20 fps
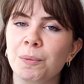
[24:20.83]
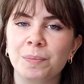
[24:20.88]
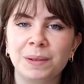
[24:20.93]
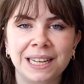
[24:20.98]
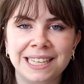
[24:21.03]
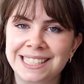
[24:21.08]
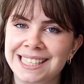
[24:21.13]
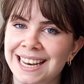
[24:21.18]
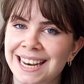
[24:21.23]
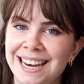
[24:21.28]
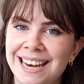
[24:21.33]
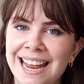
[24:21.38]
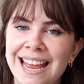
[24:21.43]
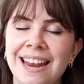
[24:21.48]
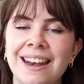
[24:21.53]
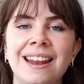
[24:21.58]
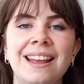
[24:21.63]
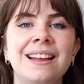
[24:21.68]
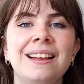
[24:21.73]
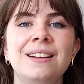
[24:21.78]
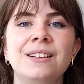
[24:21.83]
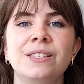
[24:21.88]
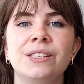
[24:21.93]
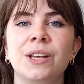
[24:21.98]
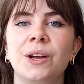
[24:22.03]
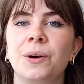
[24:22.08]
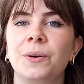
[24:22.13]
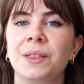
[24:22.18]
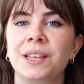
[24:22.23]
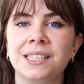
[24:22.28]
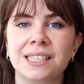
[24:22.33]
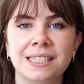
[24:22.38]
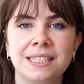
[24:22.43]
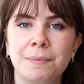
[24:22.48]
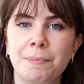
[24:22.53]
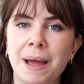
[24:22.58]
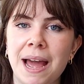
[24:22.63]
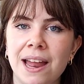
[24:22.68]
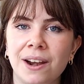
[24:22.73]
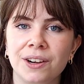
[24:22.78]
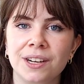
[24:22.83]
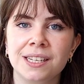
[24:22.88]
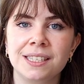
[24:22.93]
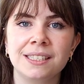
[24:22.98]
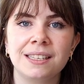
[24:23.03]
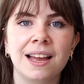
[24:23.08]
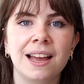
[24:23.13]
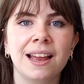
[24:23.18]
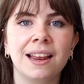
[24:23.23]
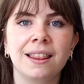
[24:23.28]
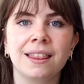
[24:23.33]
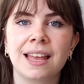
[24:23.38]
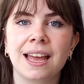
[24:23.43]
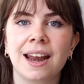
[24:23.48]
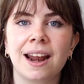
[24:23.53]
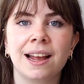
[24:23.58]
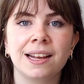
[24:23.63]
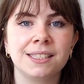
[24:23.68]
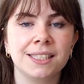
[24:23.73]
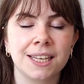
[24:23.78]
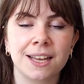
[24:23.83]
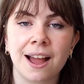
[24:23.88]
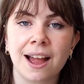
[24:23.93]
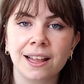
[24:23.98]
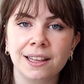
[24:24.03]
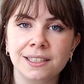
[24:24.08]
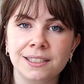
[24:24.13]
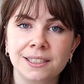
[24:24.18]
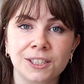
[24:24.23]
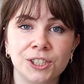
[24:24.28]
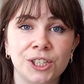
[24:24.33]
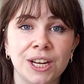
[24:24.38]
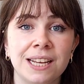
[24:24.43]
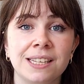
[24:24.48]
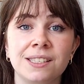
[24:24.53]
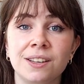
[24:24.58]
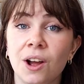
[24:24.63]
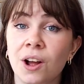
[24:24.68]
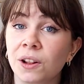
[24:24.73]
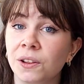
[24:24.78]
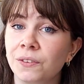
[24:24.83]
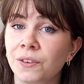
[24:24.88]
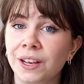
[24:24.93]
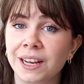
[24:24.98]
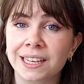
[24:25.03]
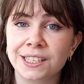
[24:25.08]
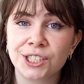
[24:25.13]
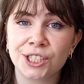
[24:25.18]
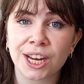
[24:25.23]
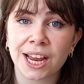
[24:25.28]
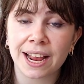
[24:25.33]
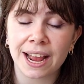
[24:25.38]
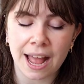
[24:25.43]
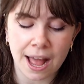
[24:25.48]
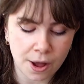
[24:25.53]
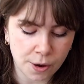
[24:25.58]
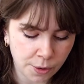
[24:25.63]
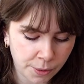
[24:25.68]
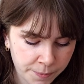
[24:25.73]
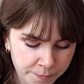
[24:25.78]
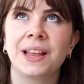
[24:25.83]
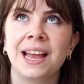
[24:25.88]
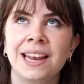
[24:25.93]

pleasant knit. So this is a pattern design that I highly suggest all of you guys check out.